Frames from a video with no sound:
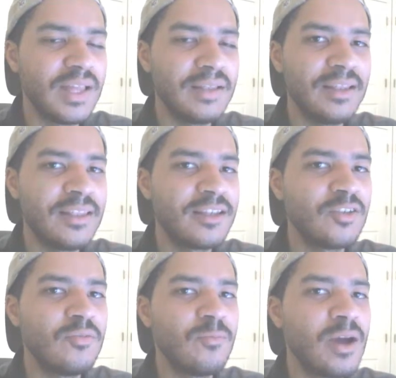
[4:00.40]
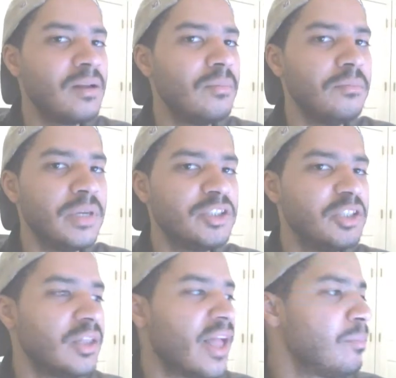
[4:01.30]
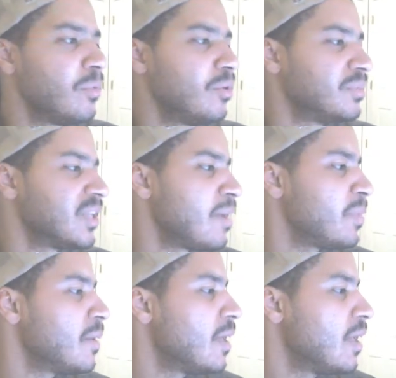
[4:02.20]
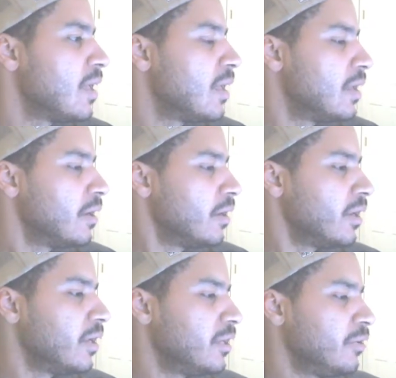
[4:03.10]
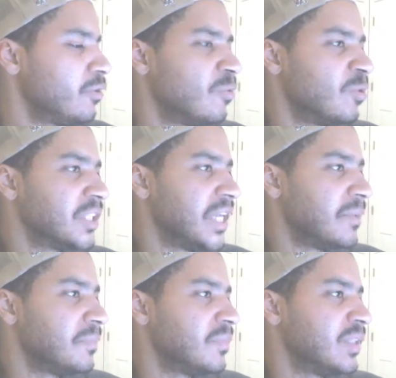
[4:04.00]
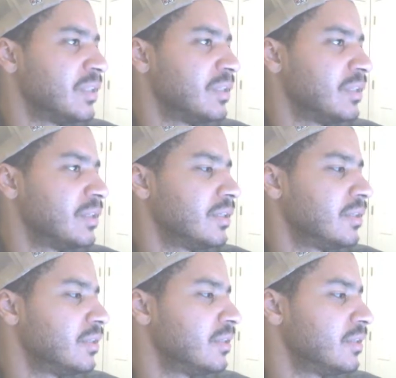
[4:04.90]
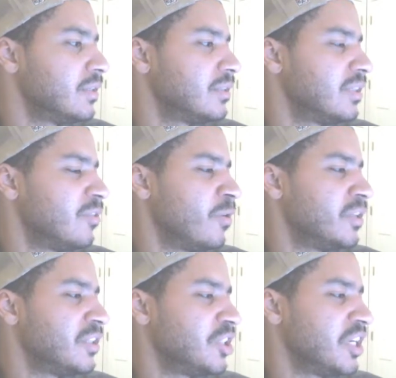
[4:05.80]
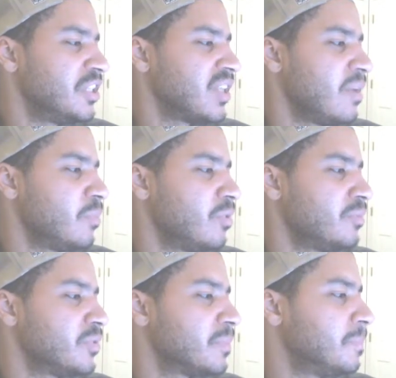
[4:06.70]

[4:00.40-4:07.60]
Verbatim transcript: I think that's going to wind up busting your light bulbs, Nami. And you don't want that. It's annoying to change light bulbs.